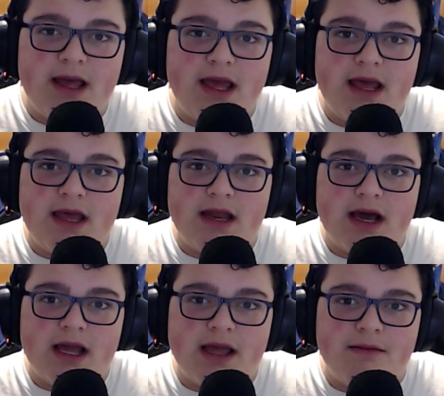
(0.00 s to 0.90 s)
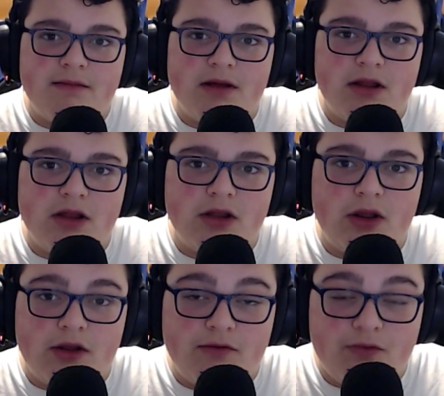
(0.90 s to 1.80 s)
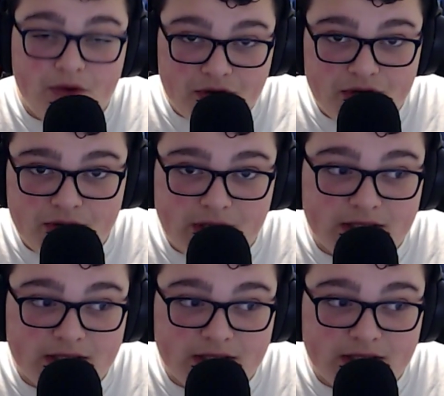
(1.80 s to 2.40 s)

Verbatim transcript: and I am looking forward to